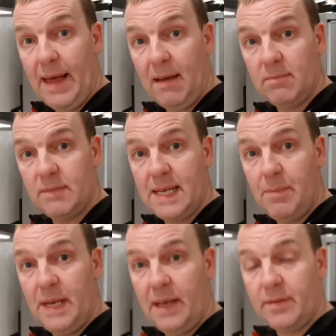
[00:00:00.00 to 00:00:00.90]
that.
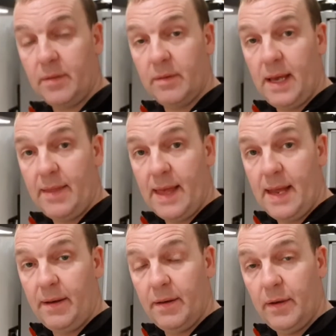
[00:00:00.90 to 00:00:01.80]
10 minutes, and
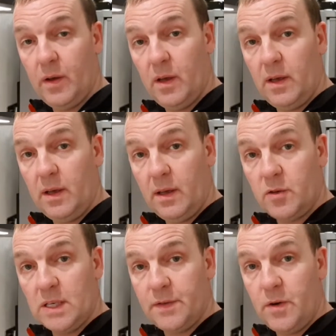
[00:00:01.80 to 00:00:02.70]
then
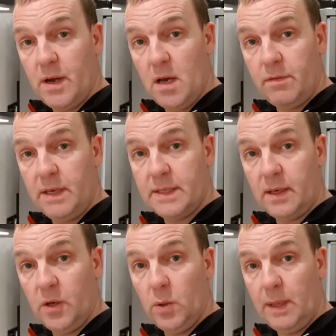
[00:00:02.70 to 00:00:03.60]
transfer it over into
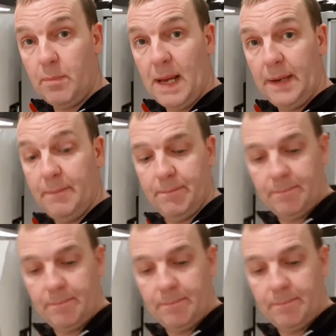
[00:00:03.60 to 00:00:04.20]
cooling pan.